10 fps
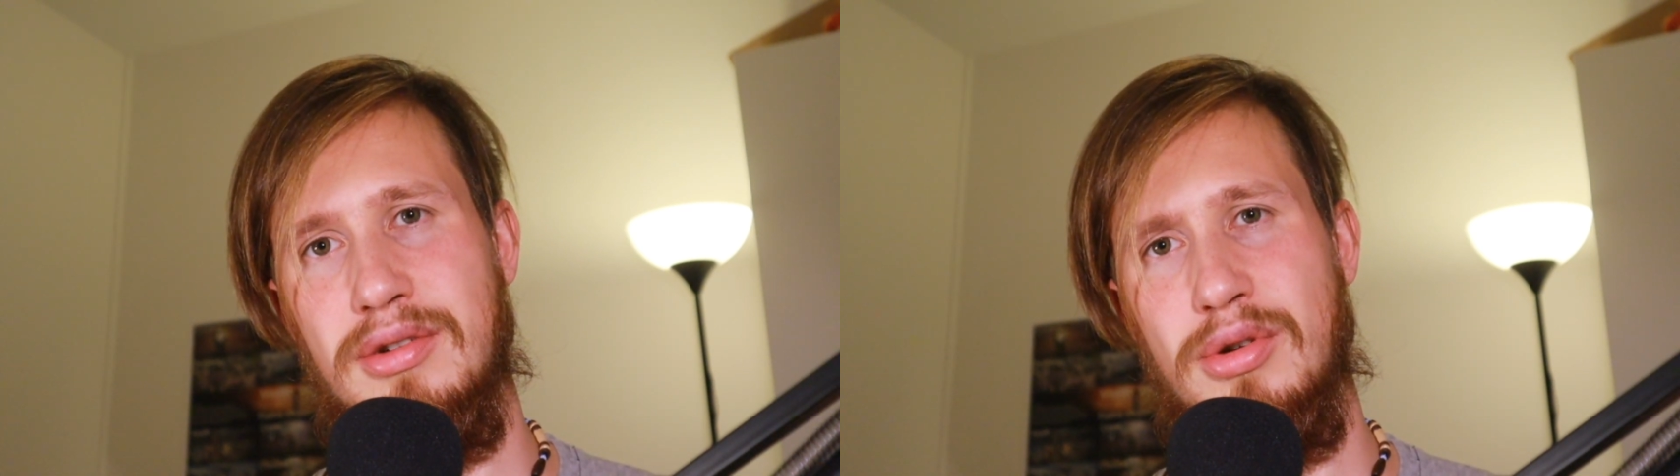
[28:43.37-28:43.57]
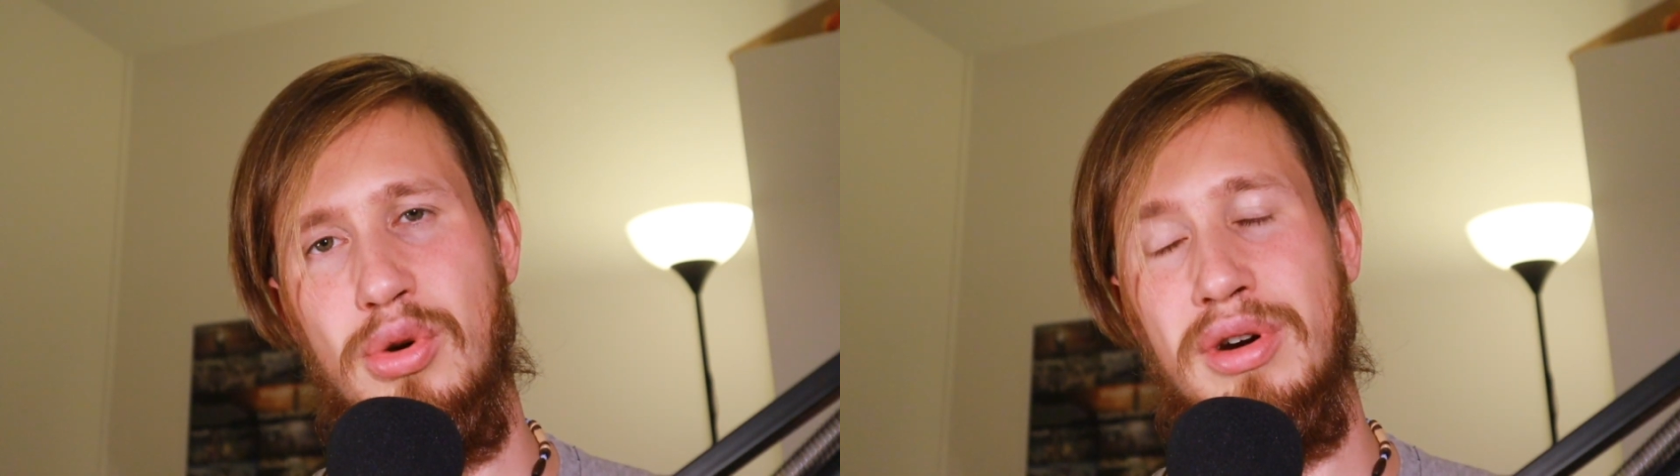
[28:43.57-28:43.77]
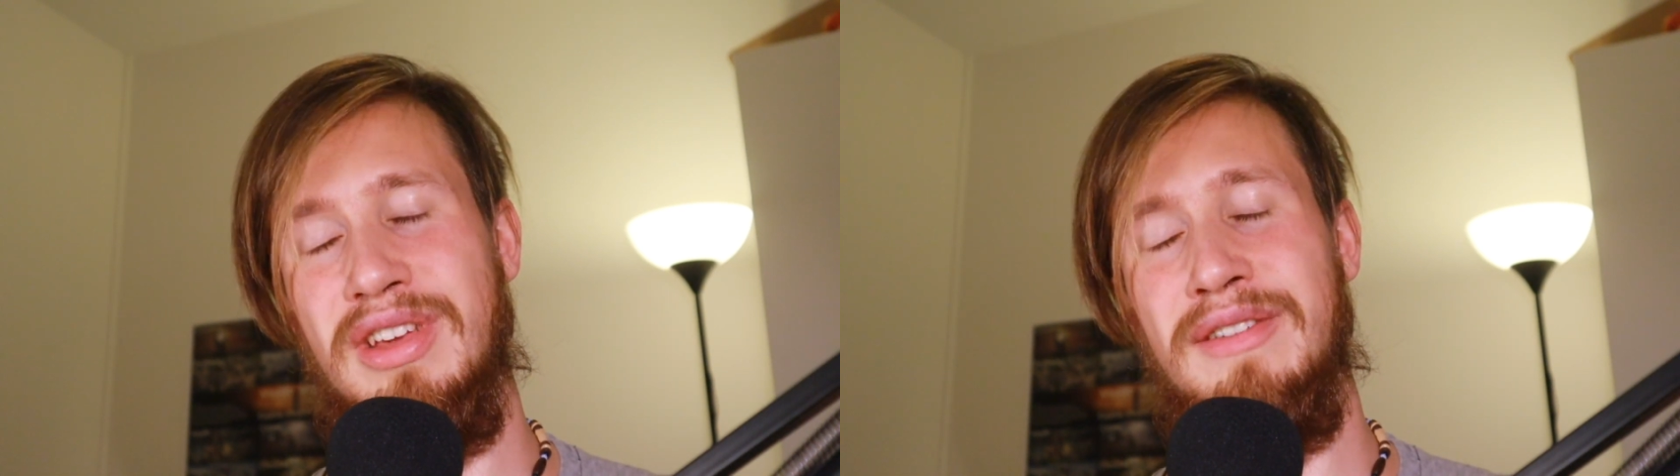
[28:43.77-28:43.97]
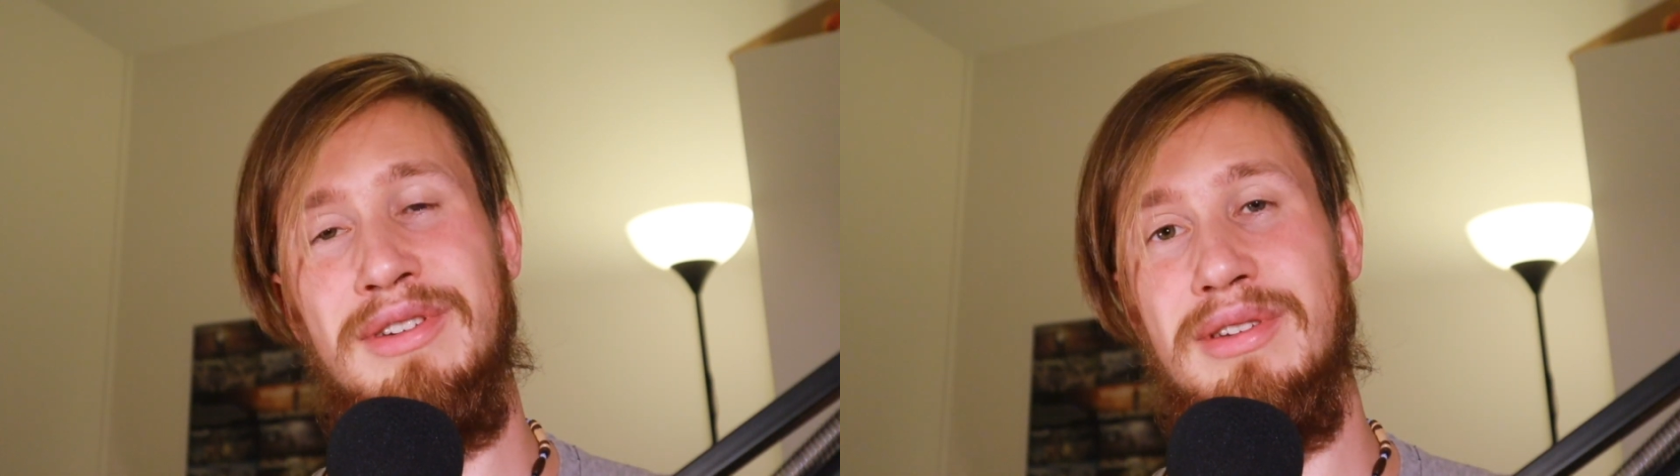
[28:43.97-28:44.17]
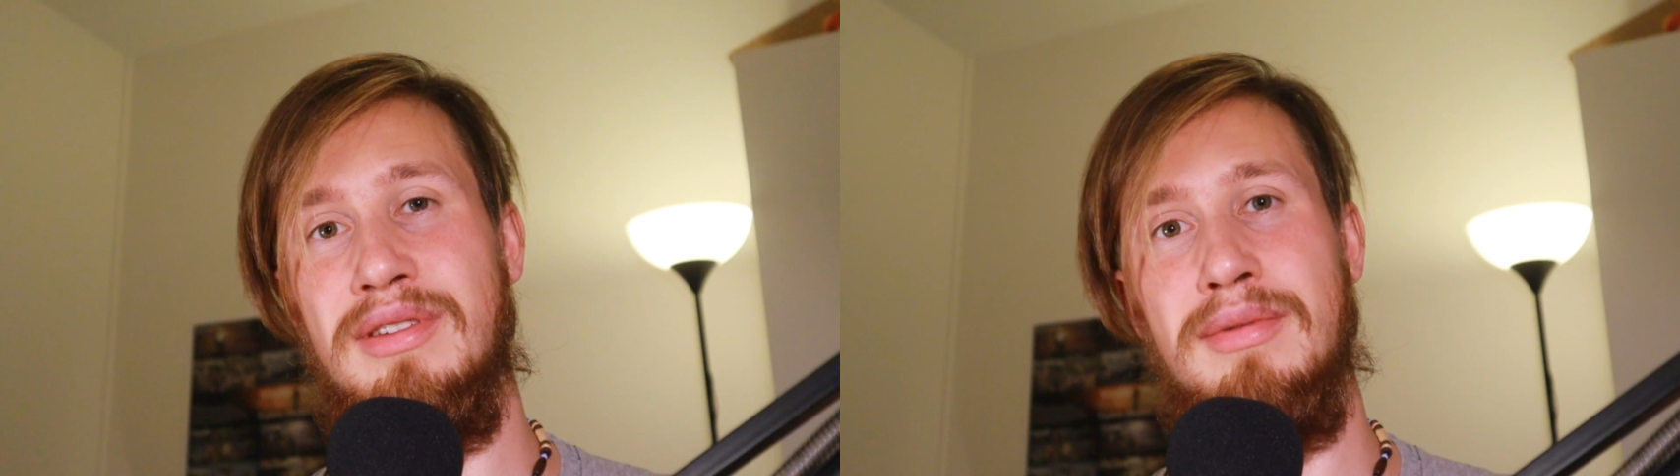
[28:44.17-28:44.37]
or
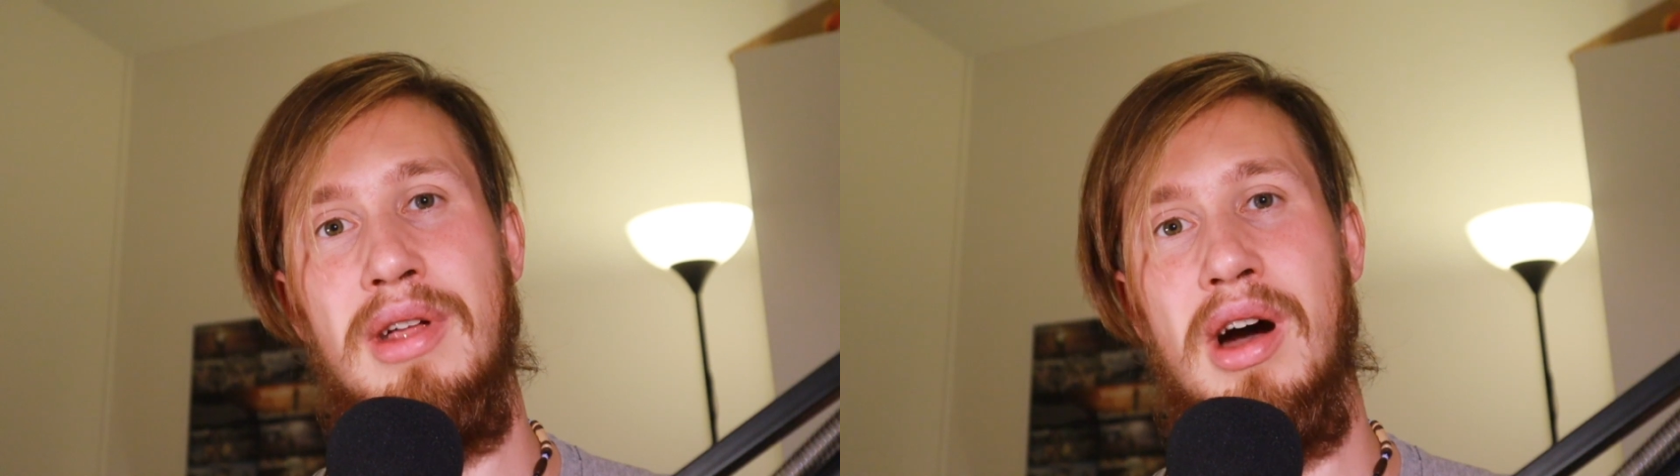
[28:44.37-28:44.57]
even